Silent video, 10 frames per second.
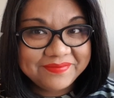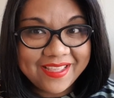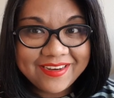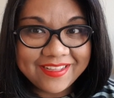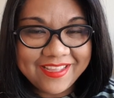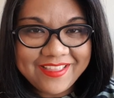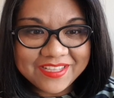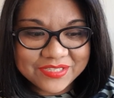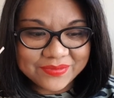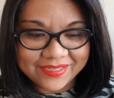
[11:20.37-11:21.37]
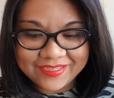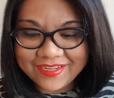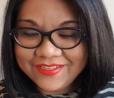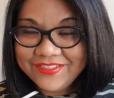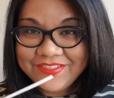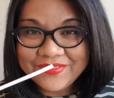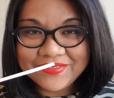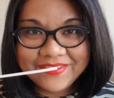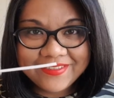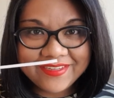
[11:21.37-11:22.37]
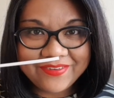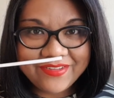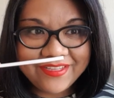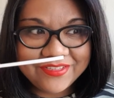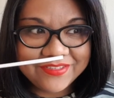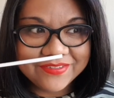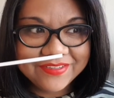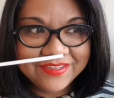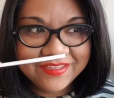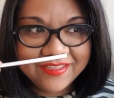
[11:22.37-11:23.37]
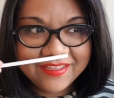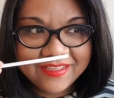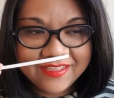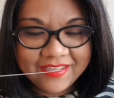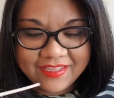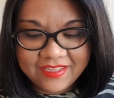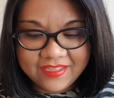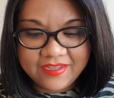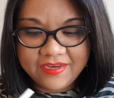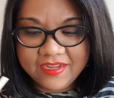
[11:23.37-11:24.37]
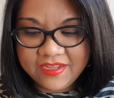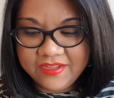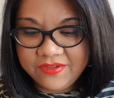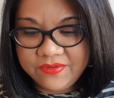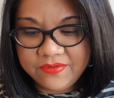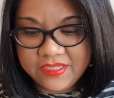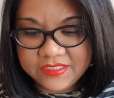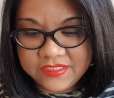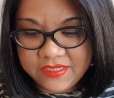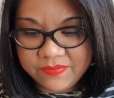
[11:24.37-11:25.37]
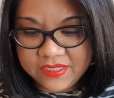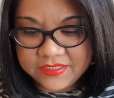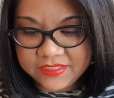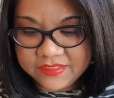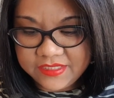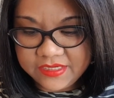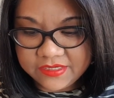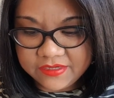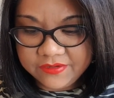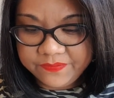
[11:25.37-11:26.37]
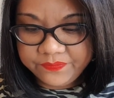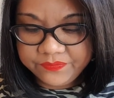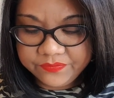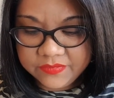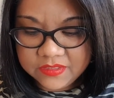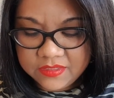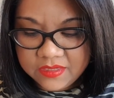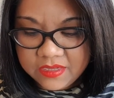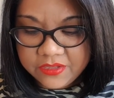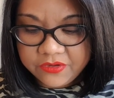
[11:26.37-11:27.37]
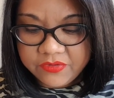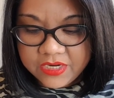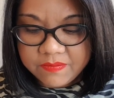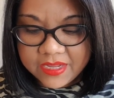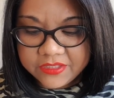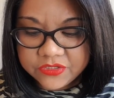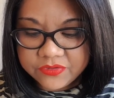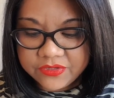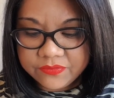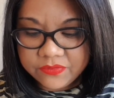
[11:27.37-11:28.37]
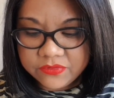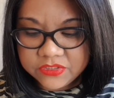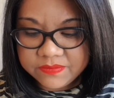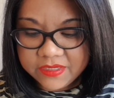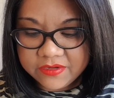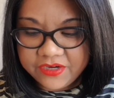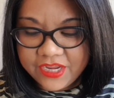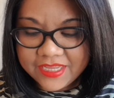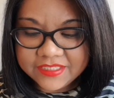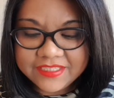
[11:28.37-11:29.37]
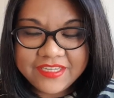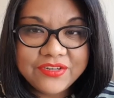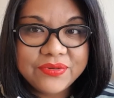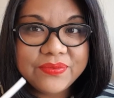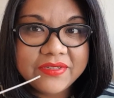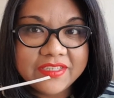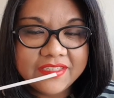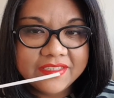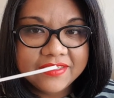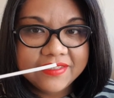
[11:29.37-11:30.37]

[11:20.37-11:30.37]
And I like this one too, I really do. Now let's see what it says here. Green mandarin, rosemary, and cedarwood.